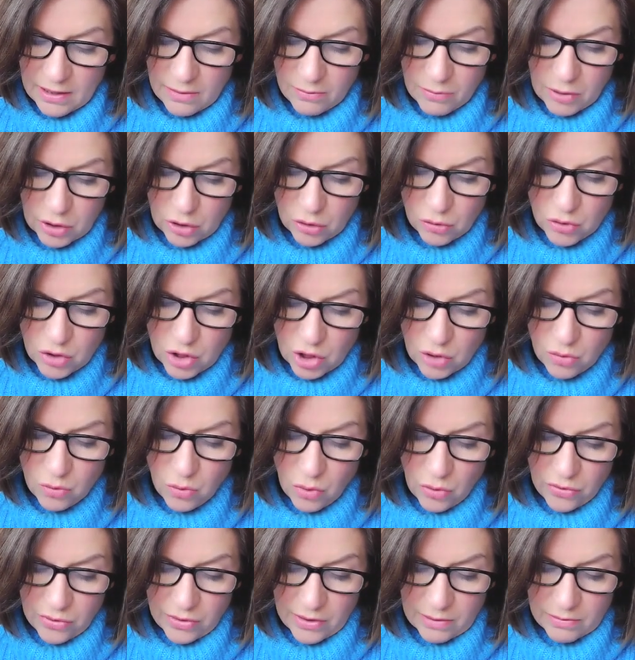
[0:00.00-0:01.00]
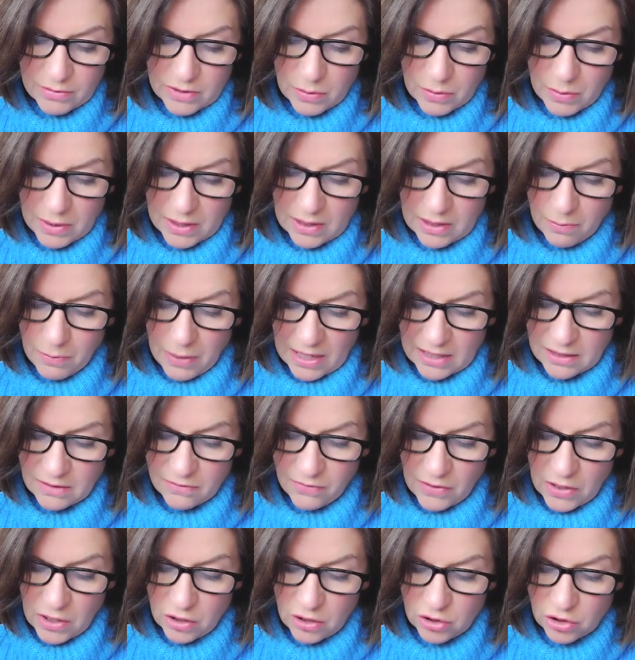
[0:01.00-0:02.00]
but you do want them to be the best
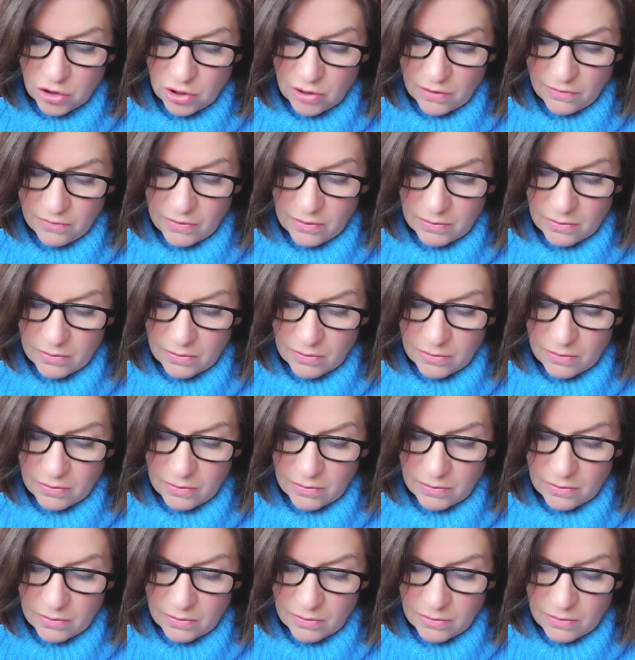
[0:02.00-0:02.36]
version of